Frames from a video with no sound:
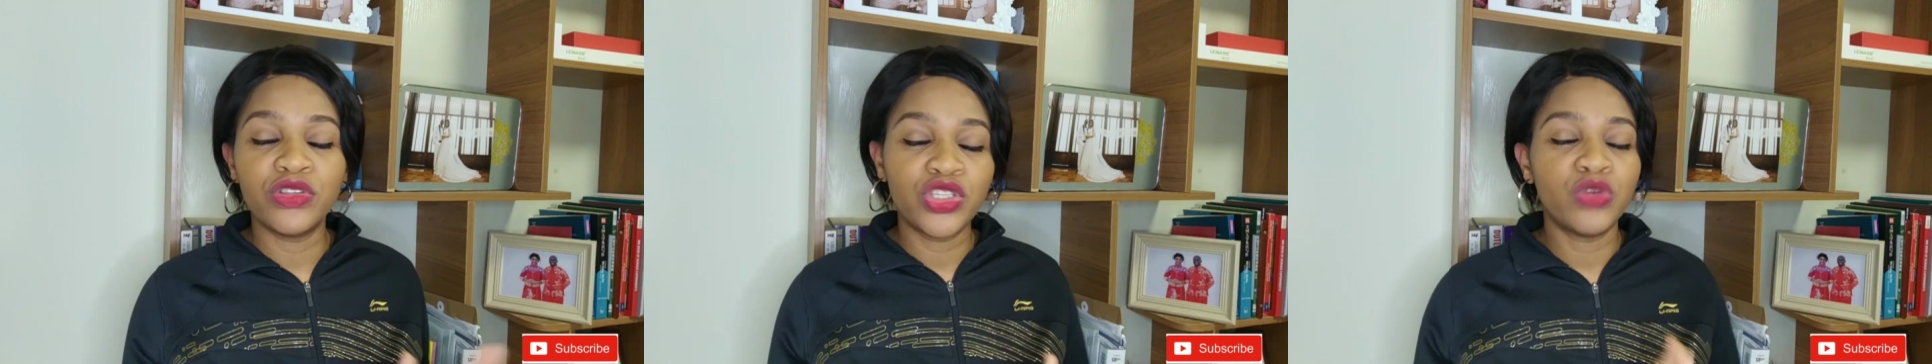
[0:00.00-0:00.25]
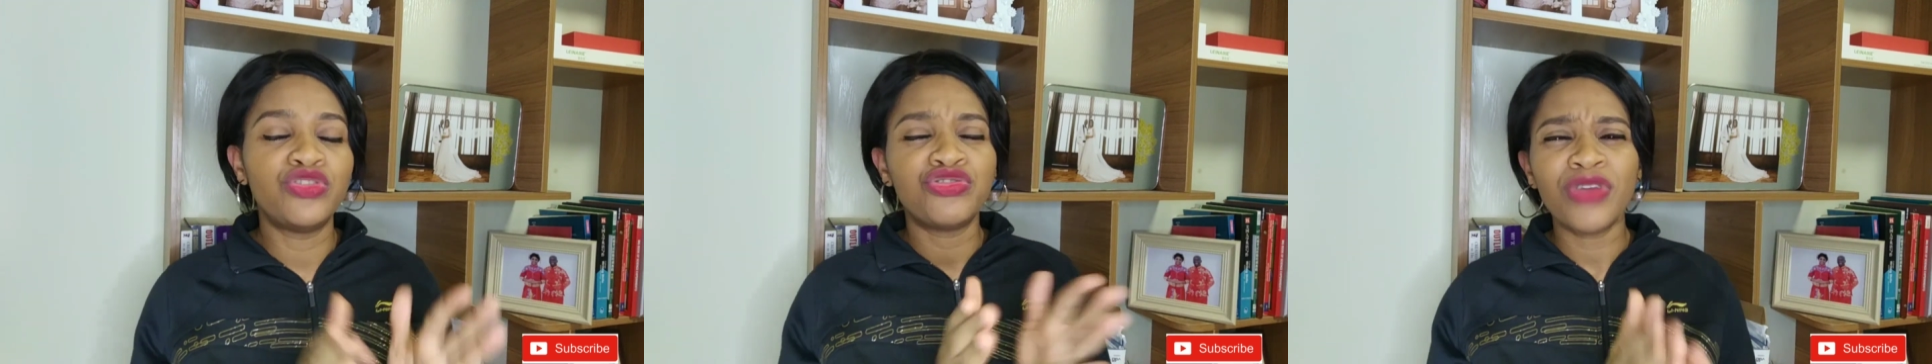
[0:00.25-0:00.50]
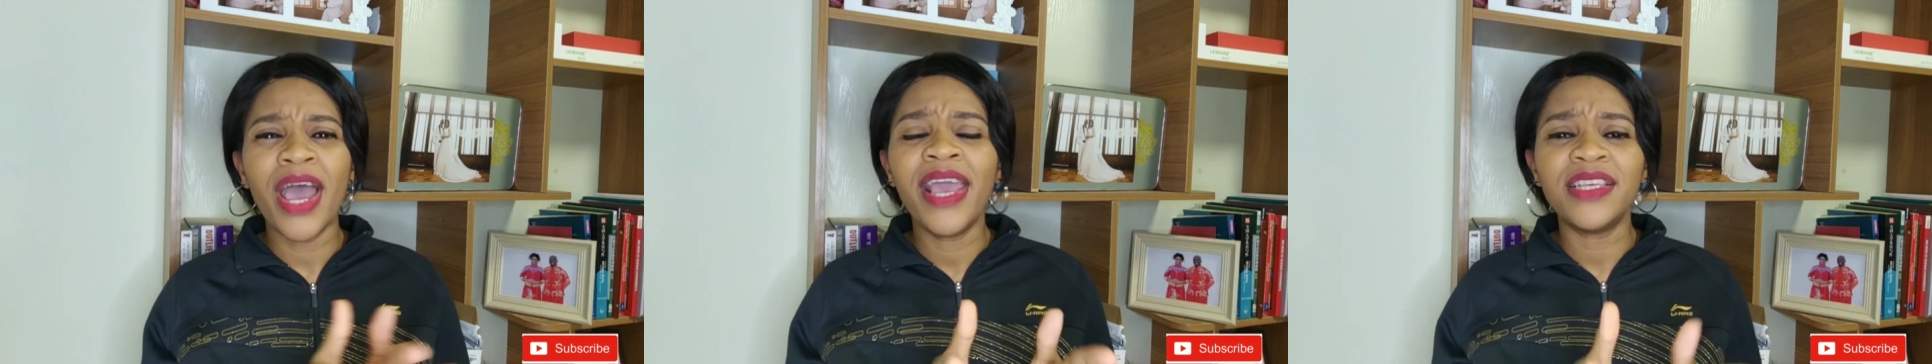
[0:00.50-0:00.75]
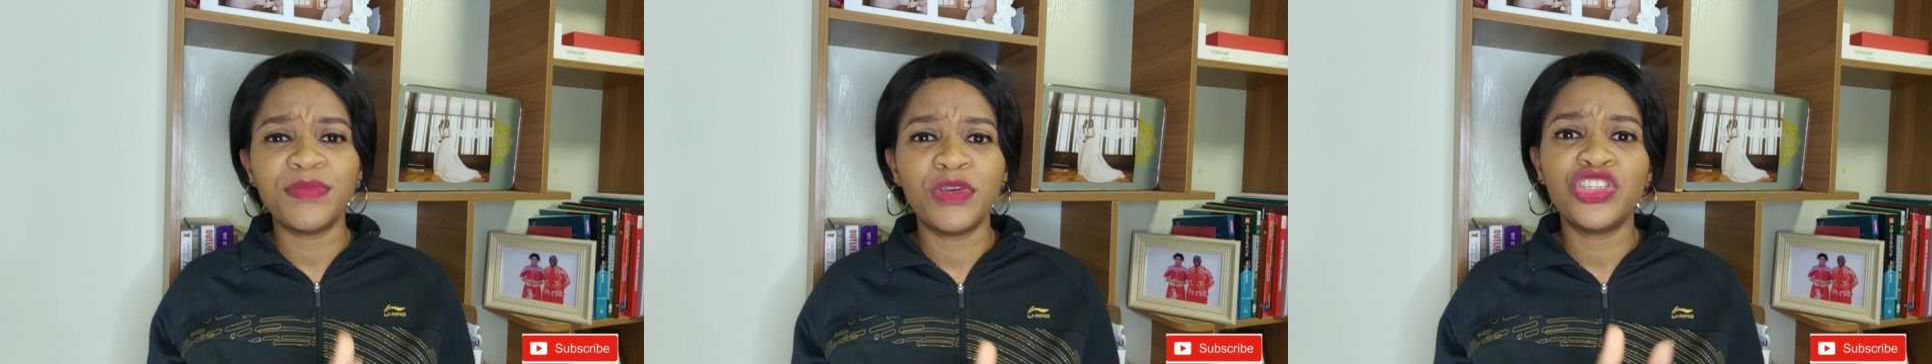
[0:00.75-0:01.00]
So try
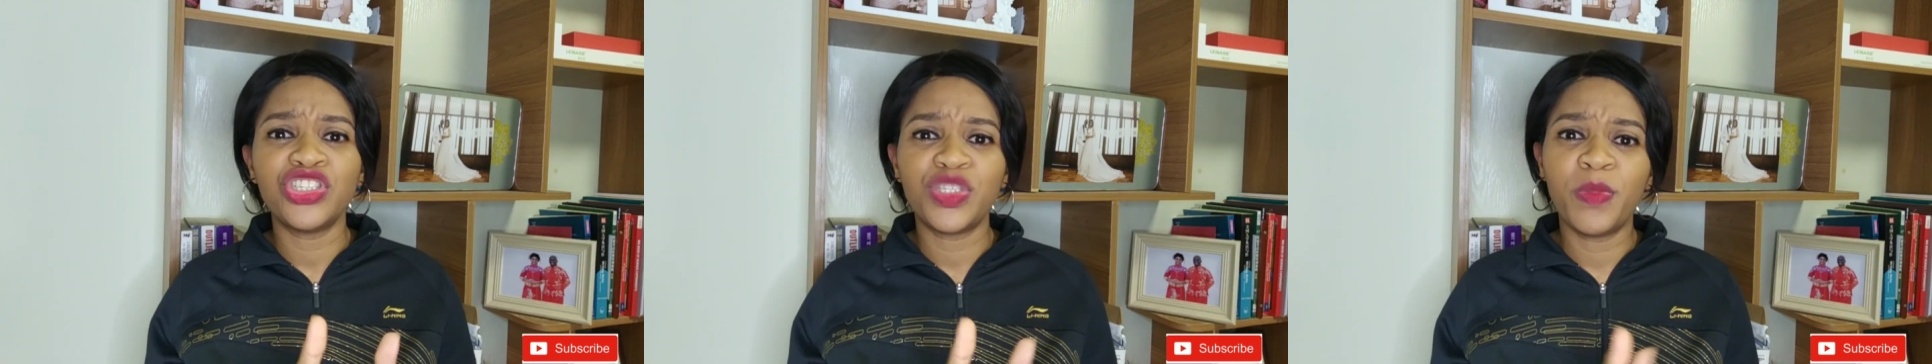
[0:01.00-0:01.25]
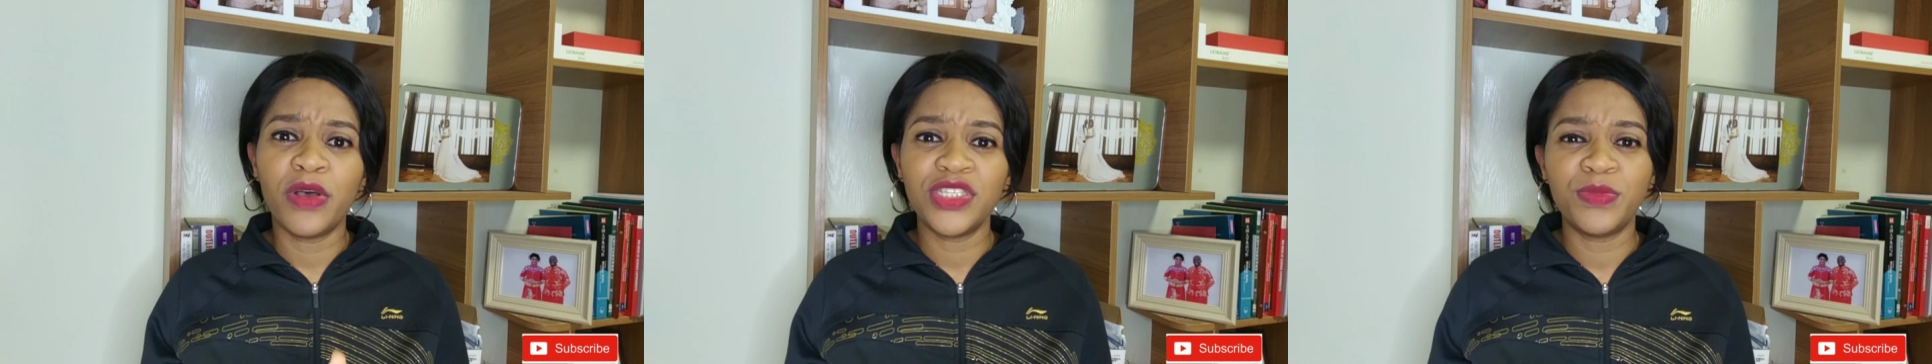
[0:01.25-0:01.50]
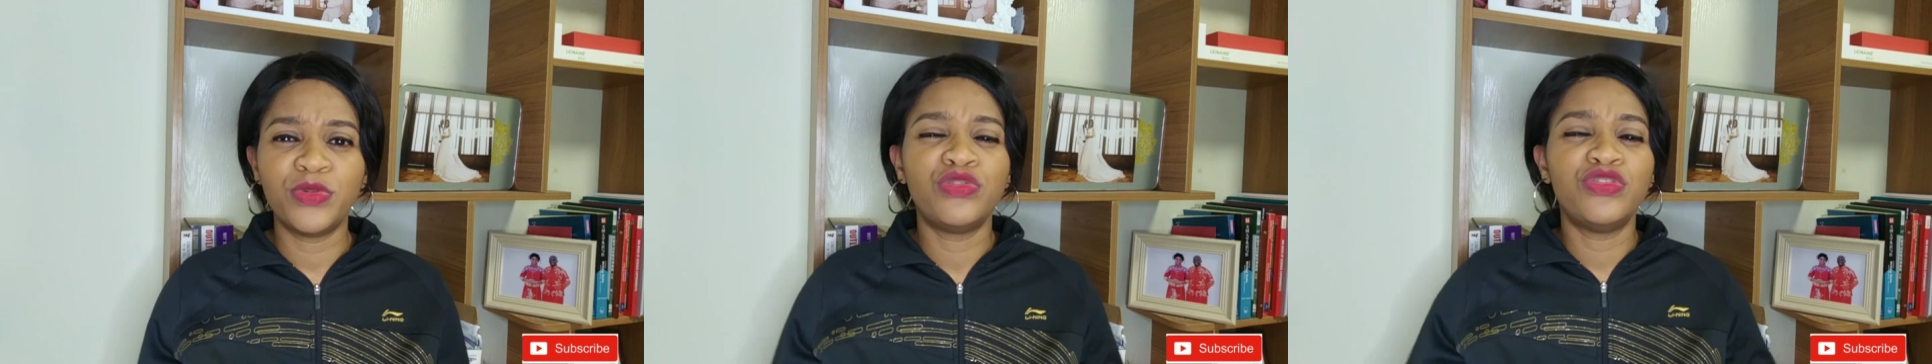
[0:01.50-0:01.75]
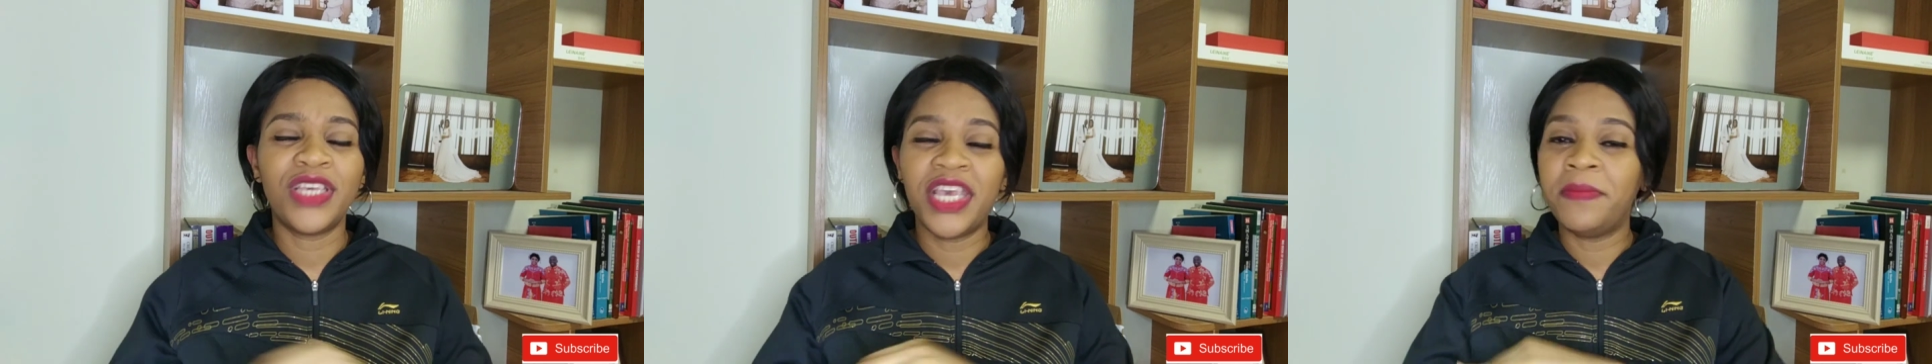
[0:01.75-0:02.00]
as much as possible
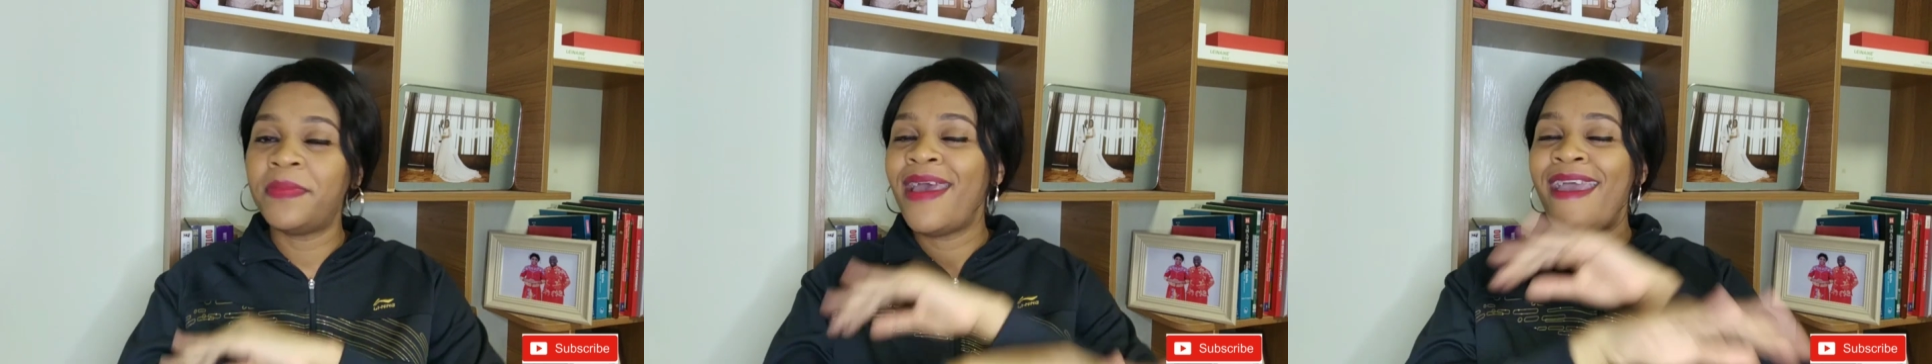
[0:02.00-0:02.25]
to keep